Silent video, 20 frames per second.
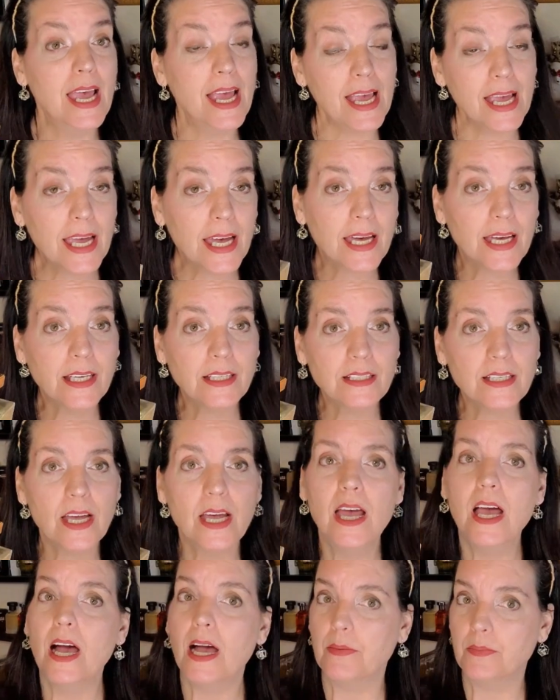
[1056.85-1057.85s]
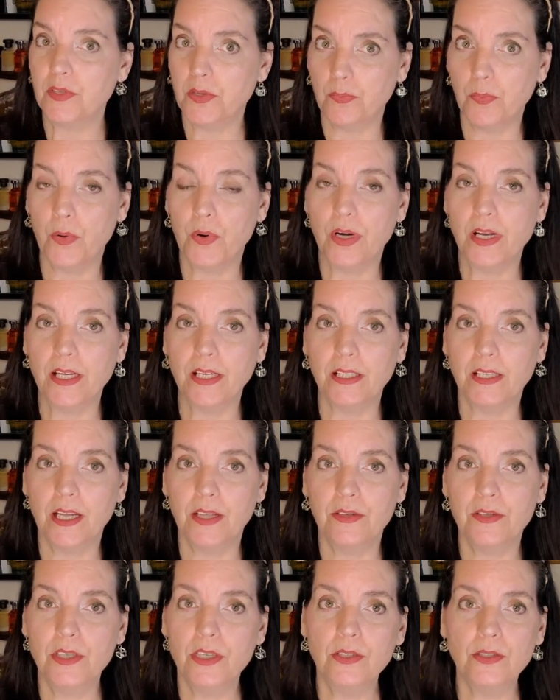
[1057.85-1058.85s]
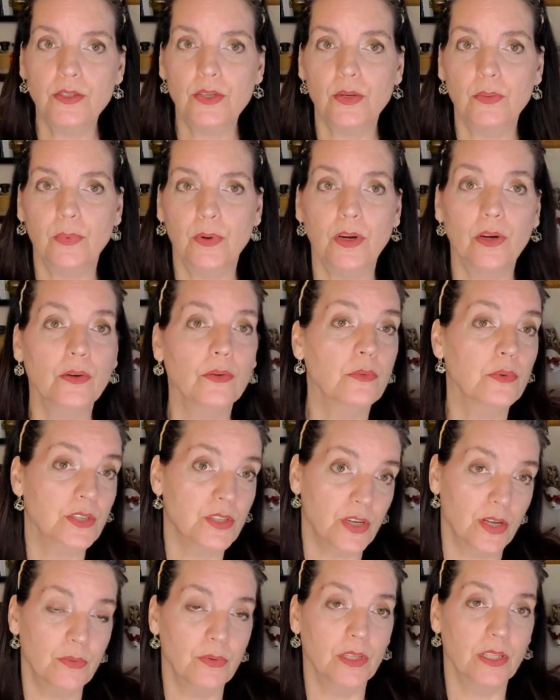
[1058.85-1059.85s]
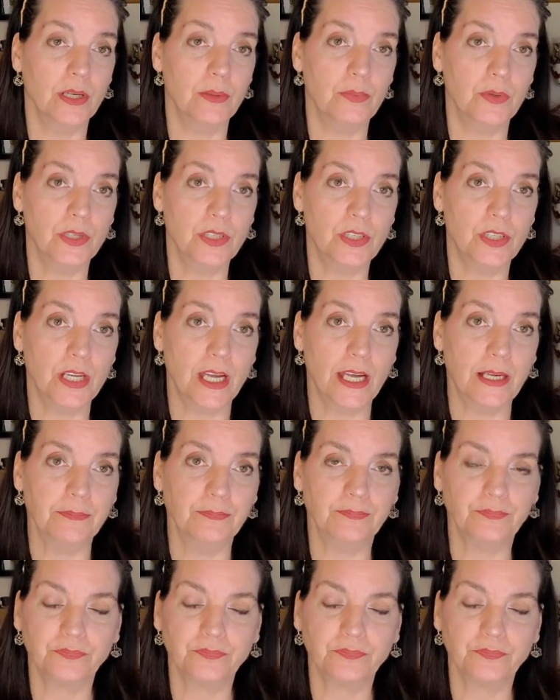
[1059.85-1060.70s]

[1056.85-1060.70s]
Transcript: And I'm supporting another YouTuber, which I really appreciate.